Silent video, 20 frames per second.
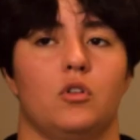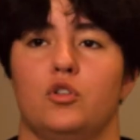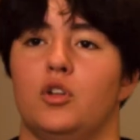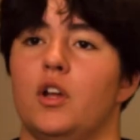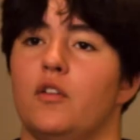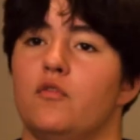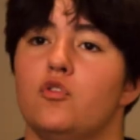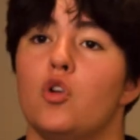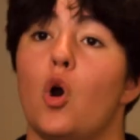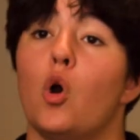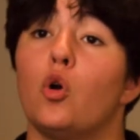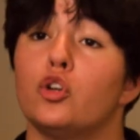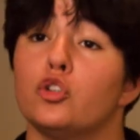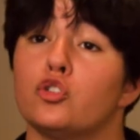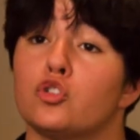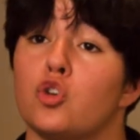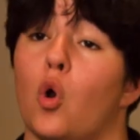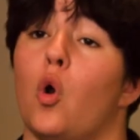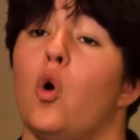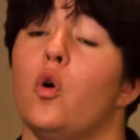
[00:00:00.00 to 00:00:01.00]
Bro, you have no
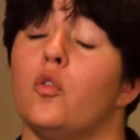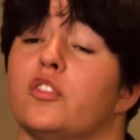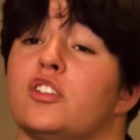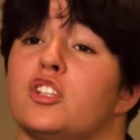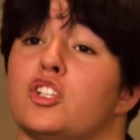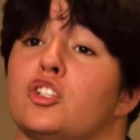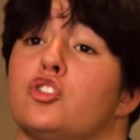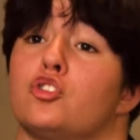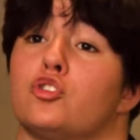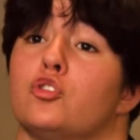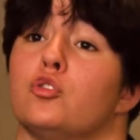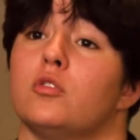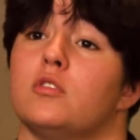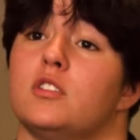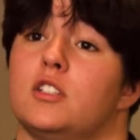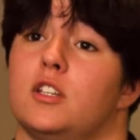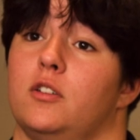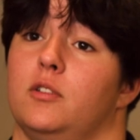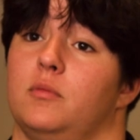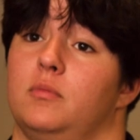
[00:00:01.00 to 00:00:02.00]
control over this truth
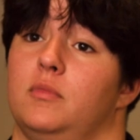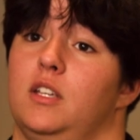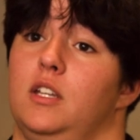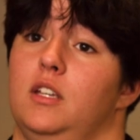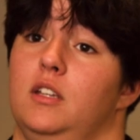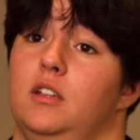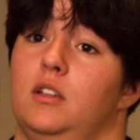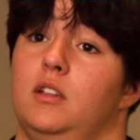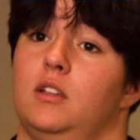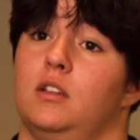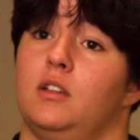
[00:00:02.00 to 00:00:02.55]
serum thing.